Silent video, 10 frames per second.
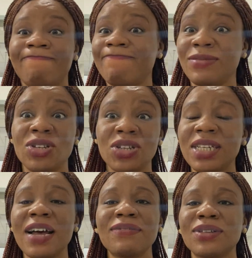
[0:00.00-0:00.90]
you just
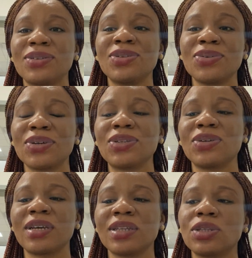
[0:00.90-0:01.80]
have to do what you
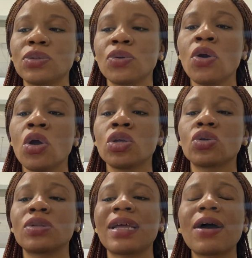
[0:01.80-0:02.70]
can do. So
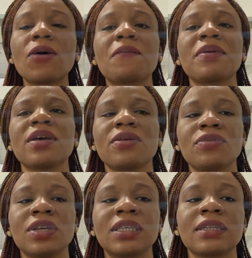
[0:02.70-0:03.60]
that could be a
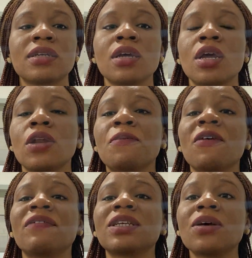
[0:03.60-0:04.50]
reason. The
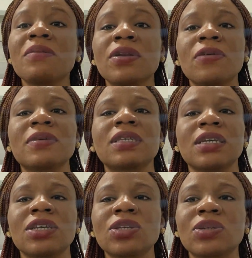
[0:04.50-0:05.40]
professor may not be
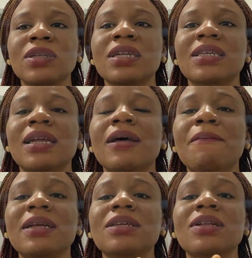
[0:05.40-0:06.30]
taking students at that
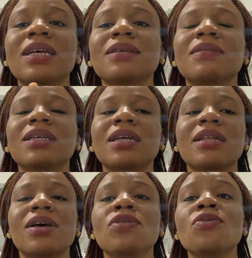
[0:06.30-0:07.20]
particular semester
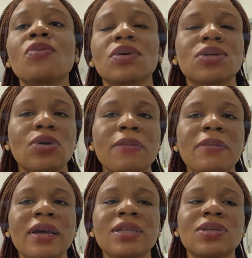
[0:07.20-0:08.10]
that you want to
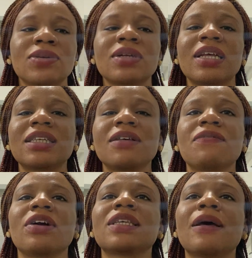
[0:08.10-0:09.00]
apply to. Let's say,
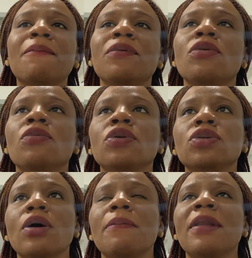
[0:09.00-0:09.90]
for example, you want
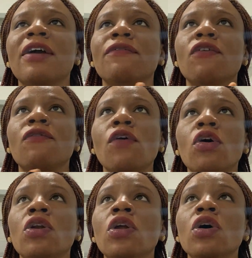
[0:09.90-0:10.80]
to apply for
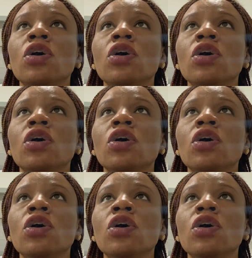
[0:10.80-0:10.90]
fall